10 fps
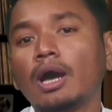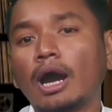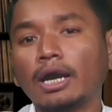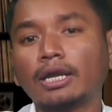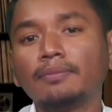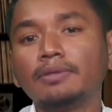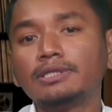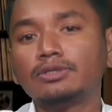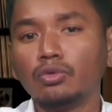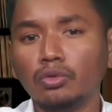
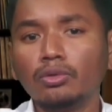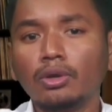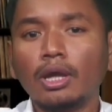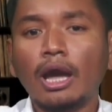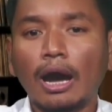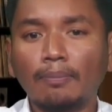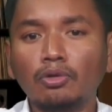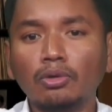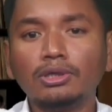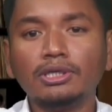archivists to
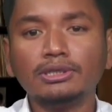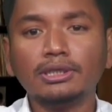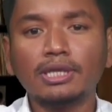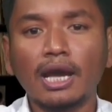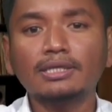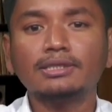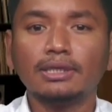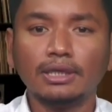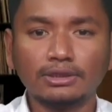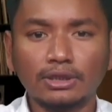upload digitized
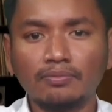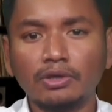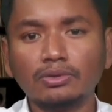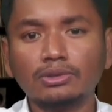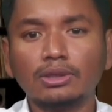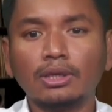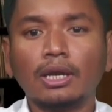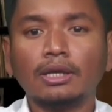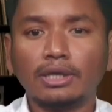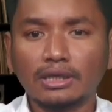interviews,
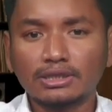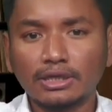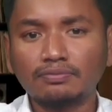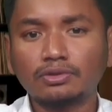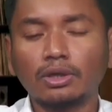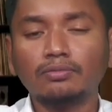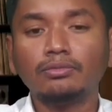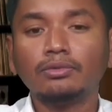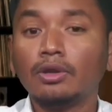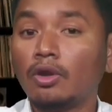
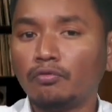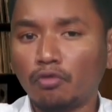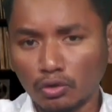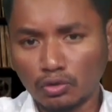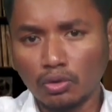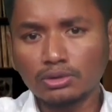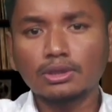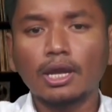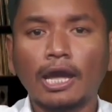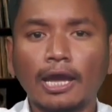transcription, photos,
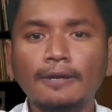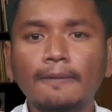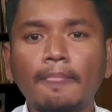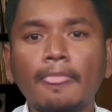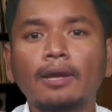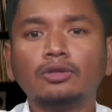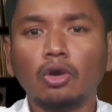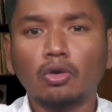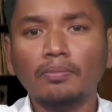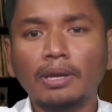and
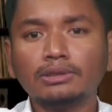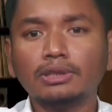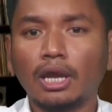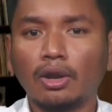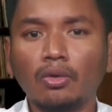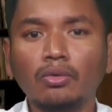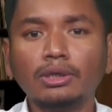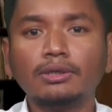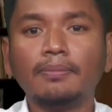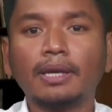documents along with
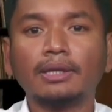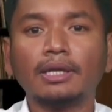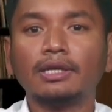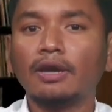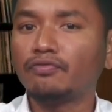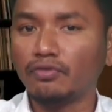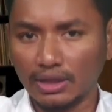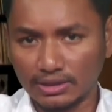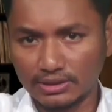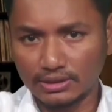metadata
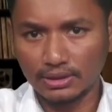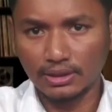fields.